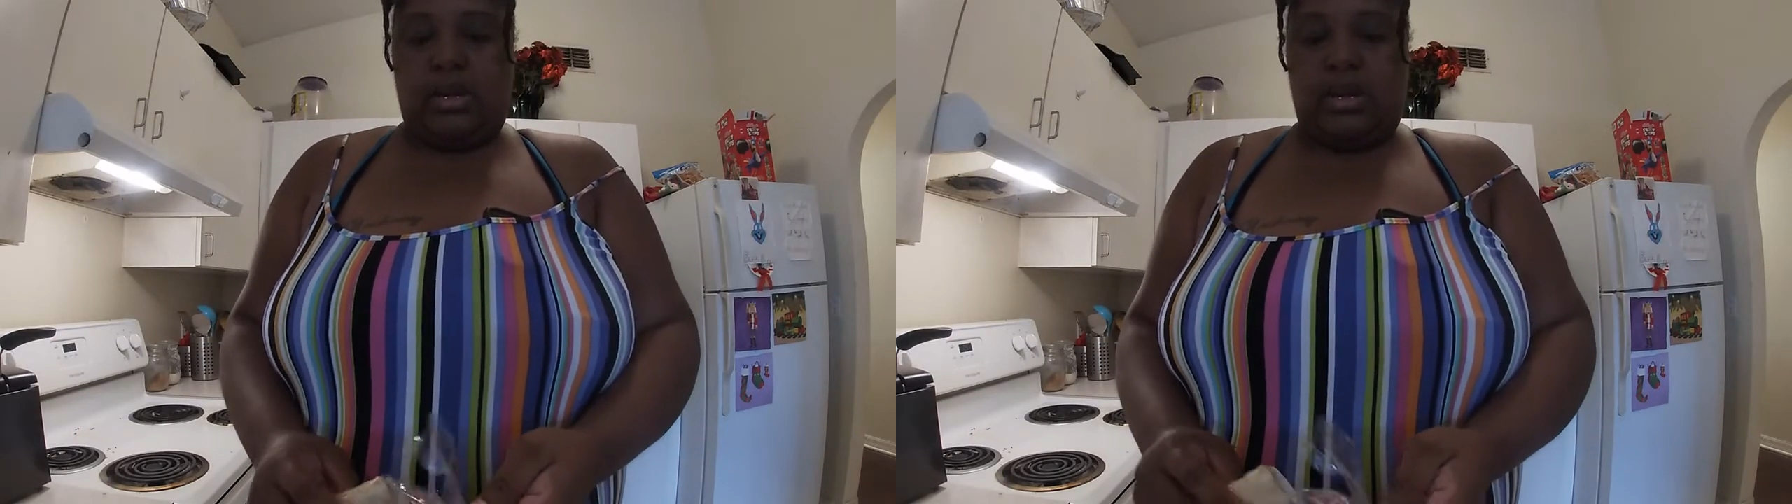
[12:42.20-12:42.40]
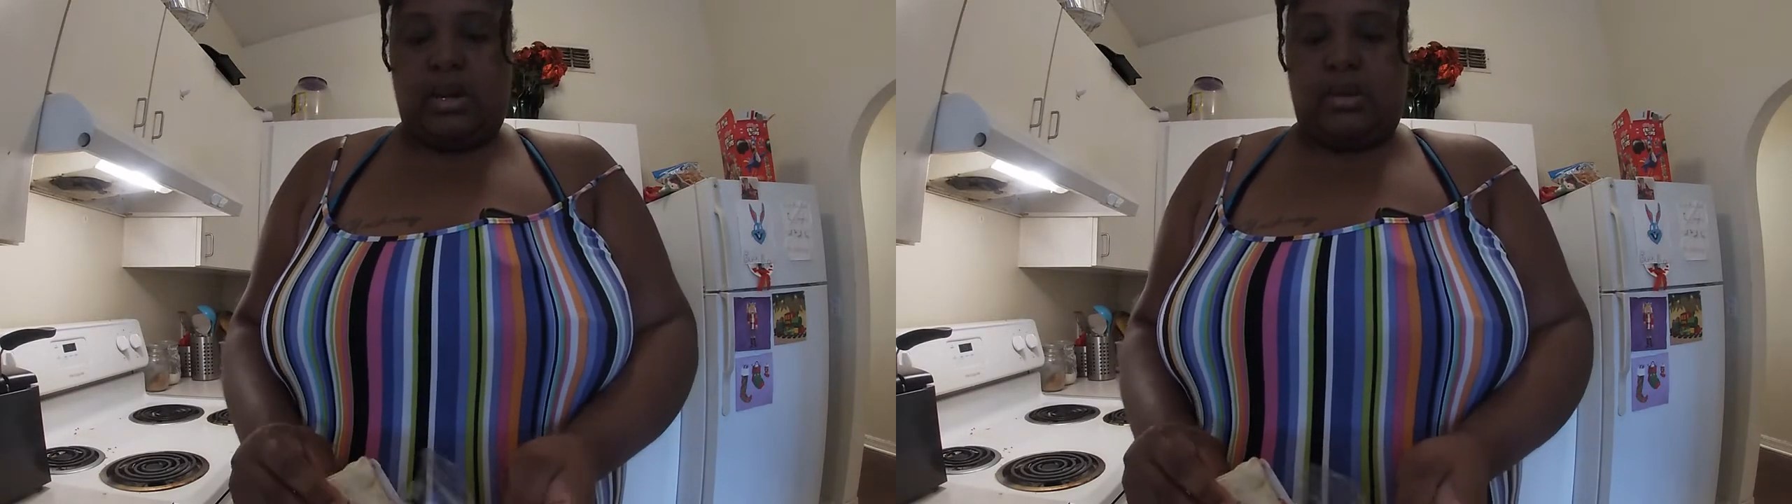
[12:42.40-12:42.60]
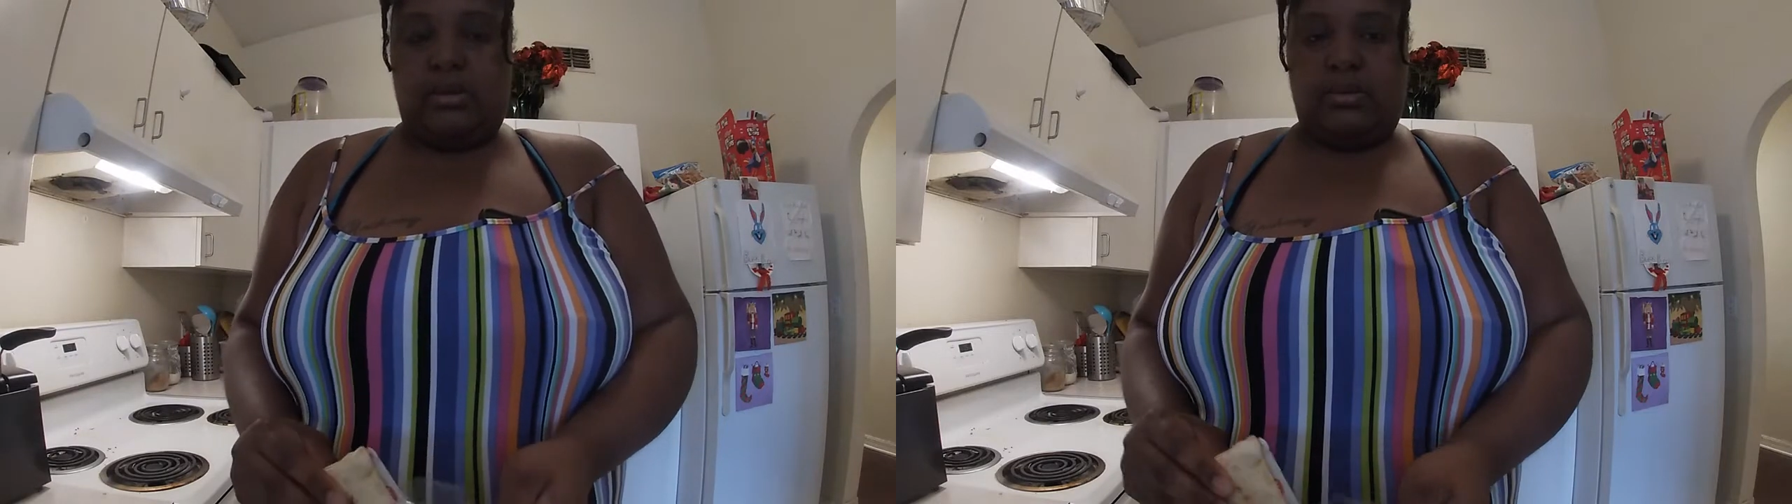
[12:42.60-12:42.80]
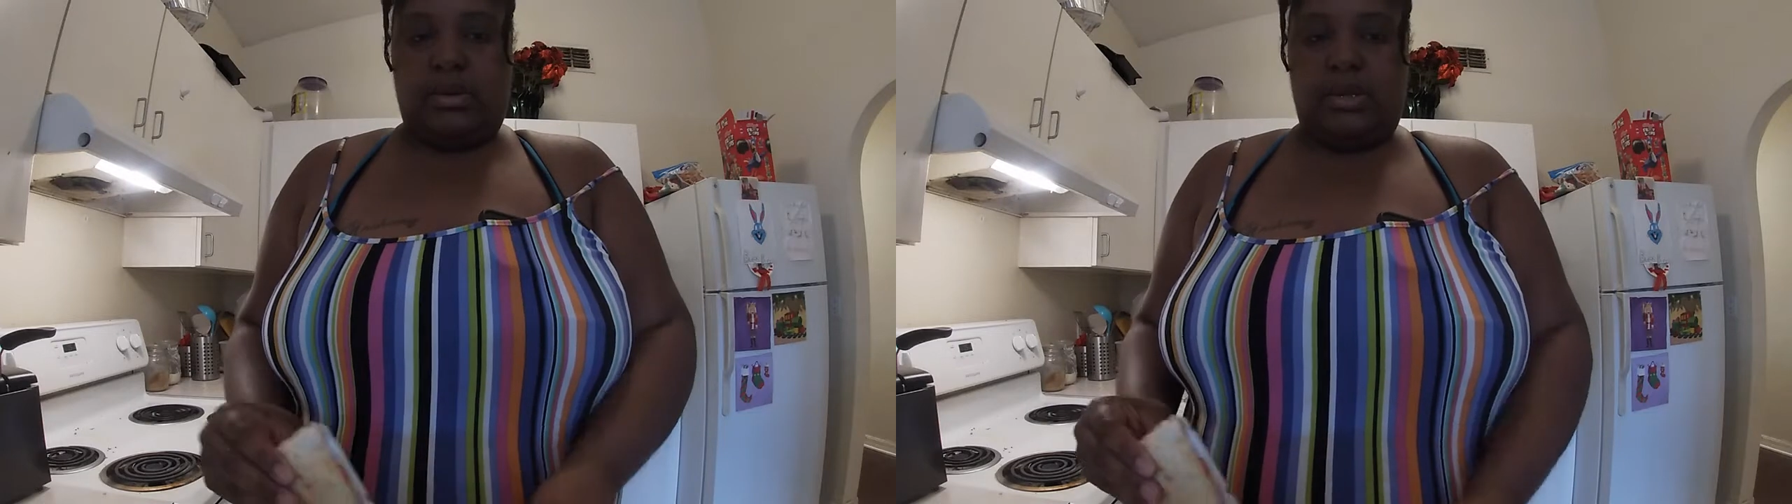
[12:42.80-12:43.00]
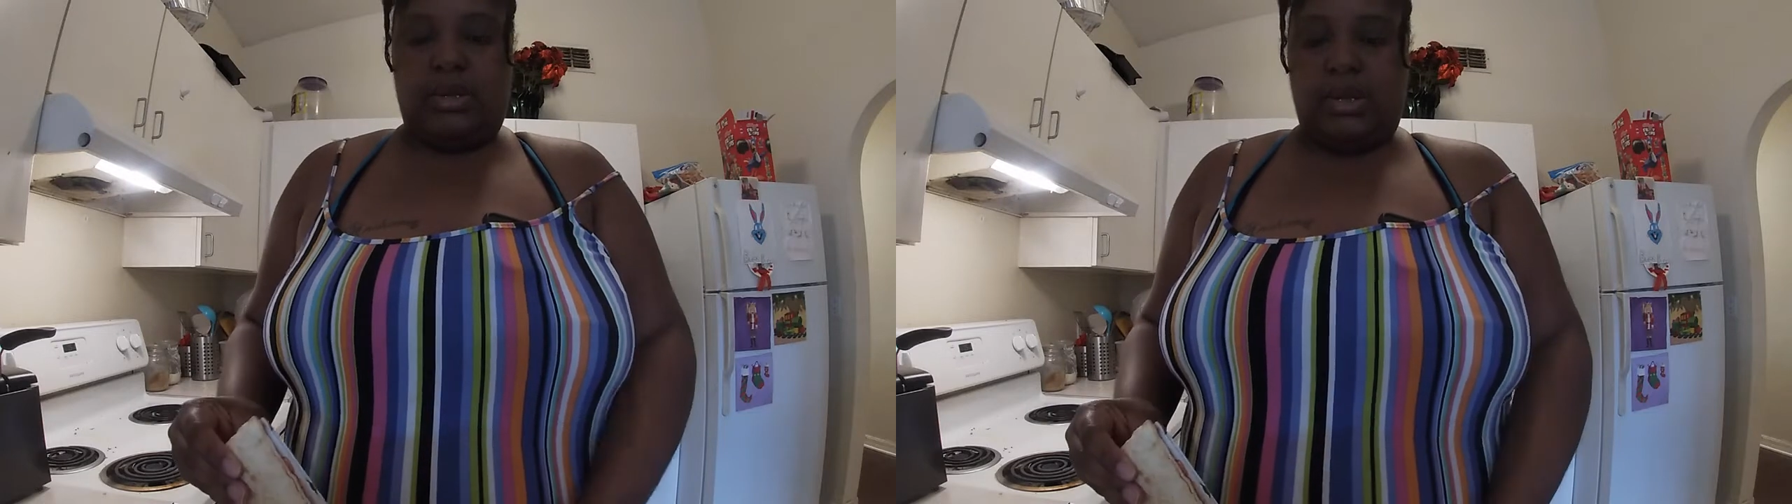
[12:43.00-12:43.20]
you know,
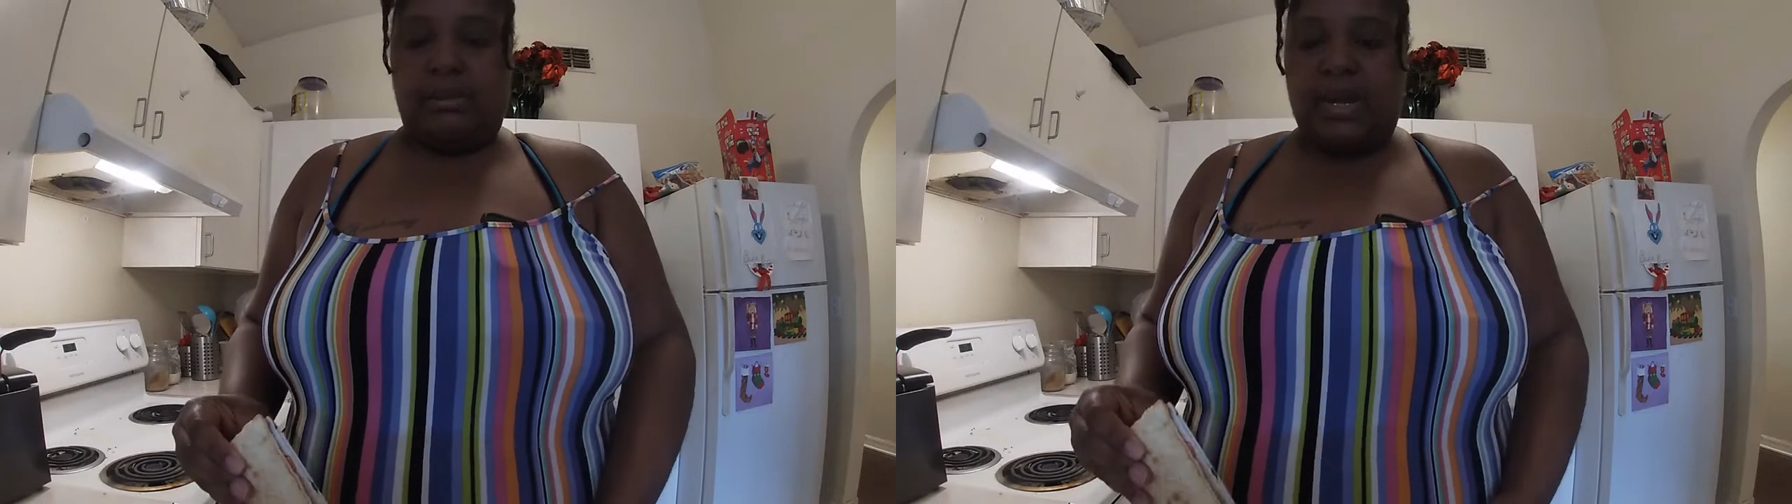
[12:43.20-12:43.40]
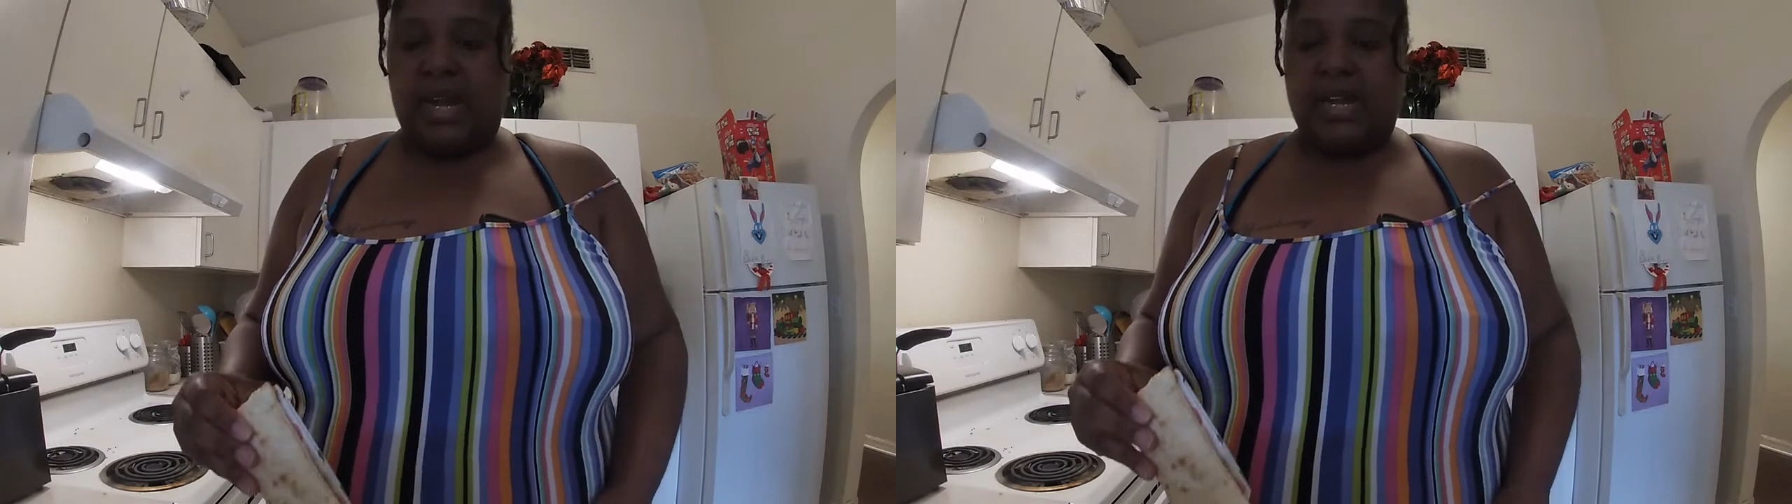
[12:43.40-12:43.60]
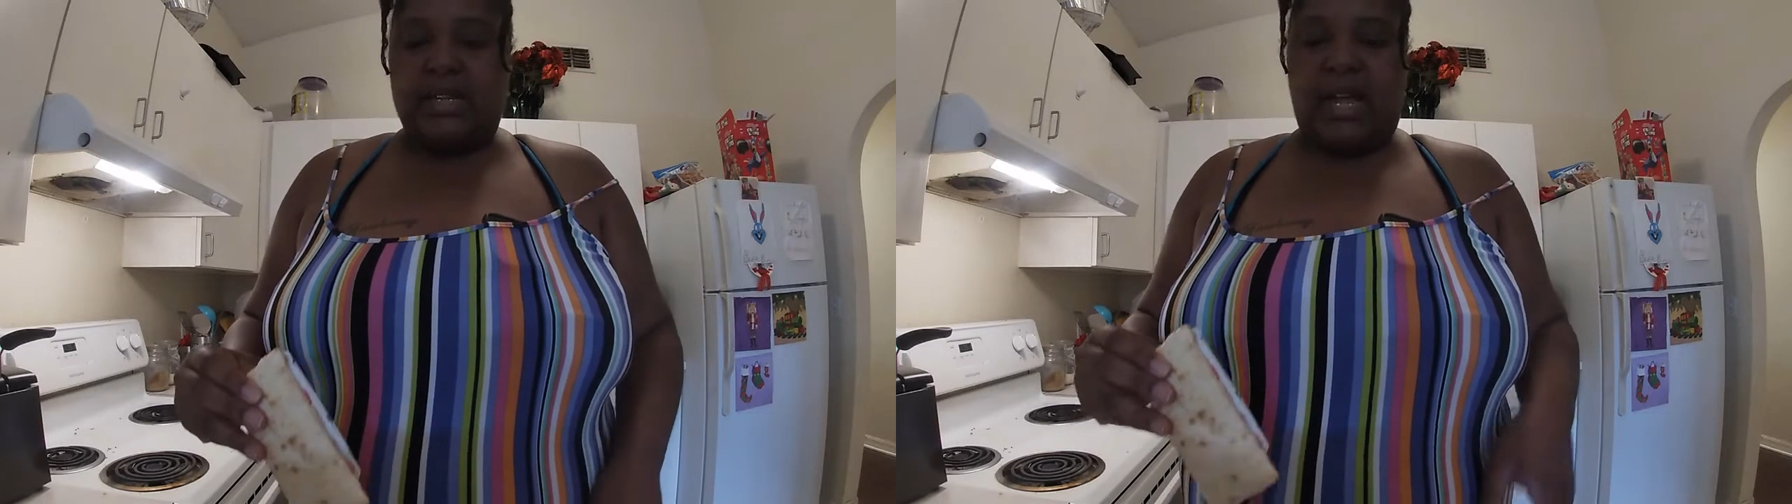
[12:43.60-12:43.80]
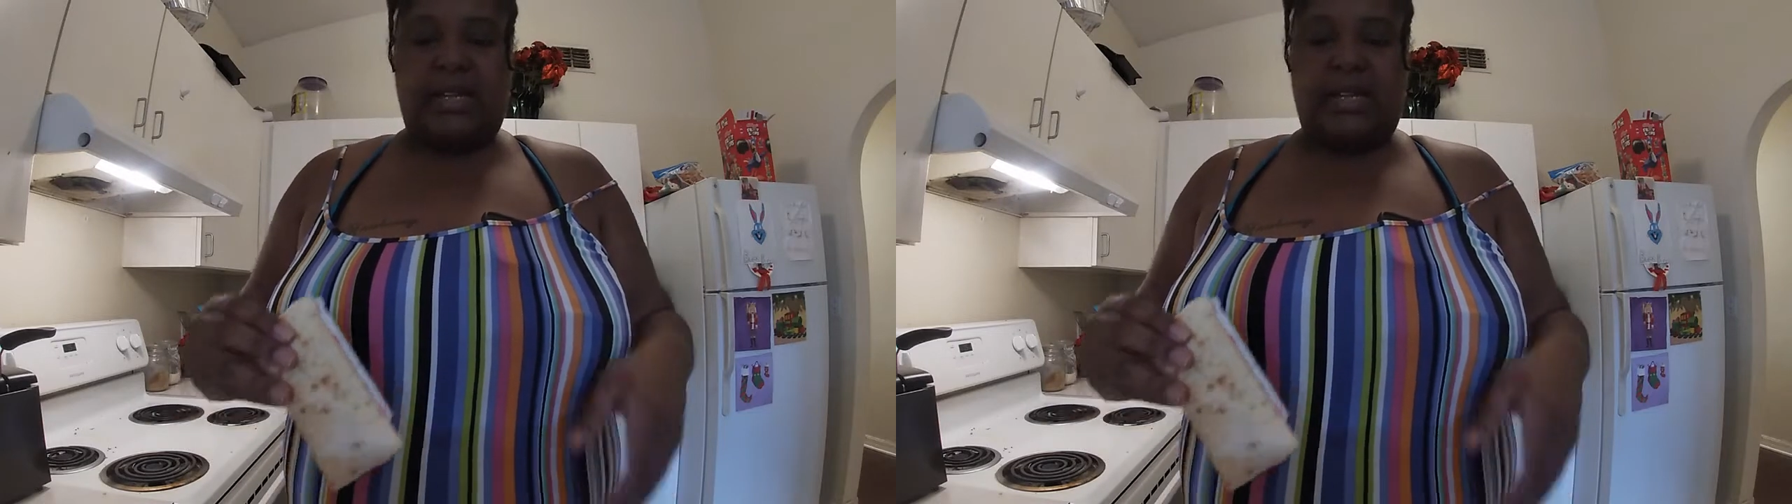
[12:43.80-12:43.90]
some days